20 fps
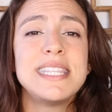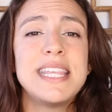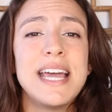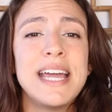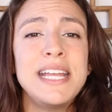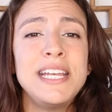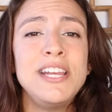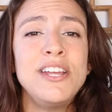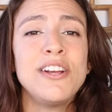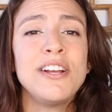
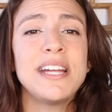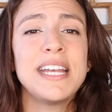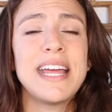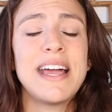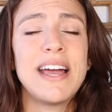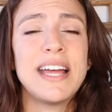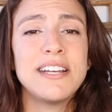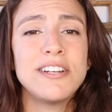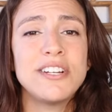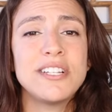then you're going
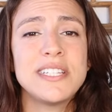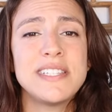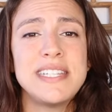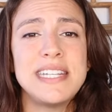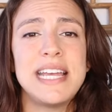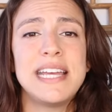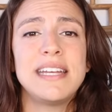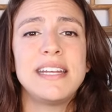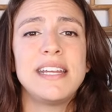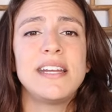to
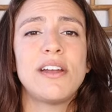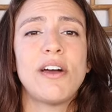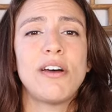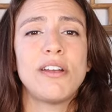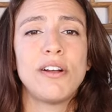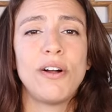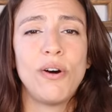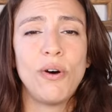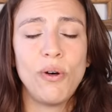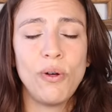understand it
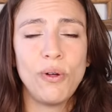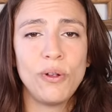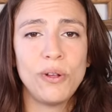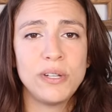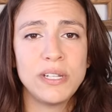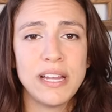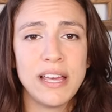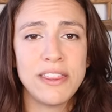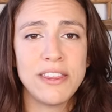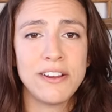on a whole
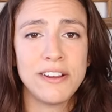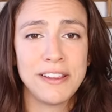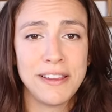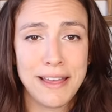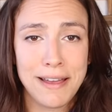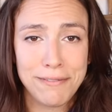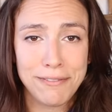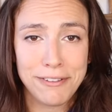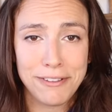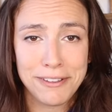nother
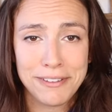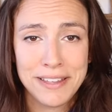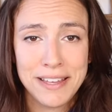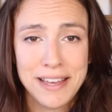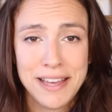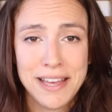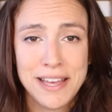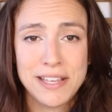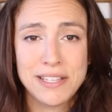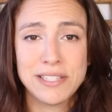level.
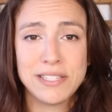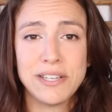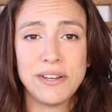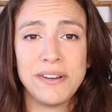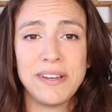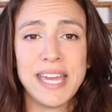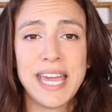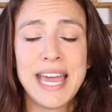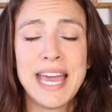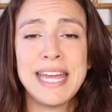So,
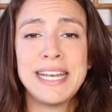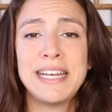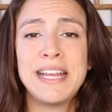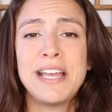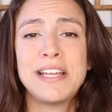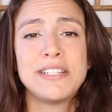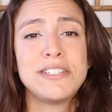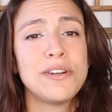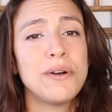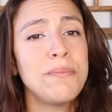again,
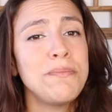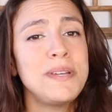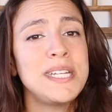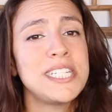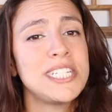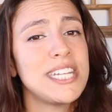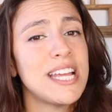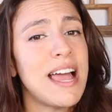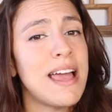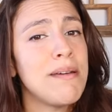don't be
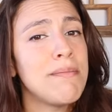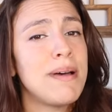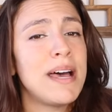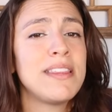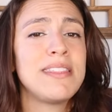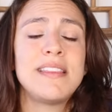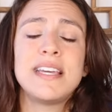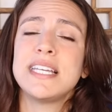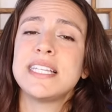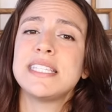shy
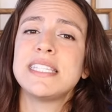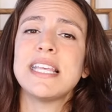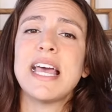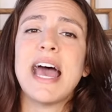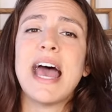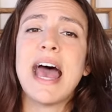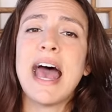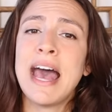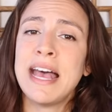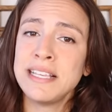about this.
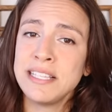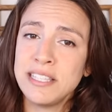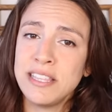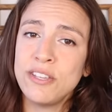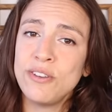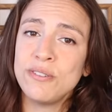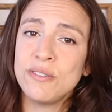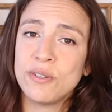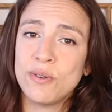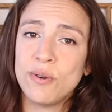Ask those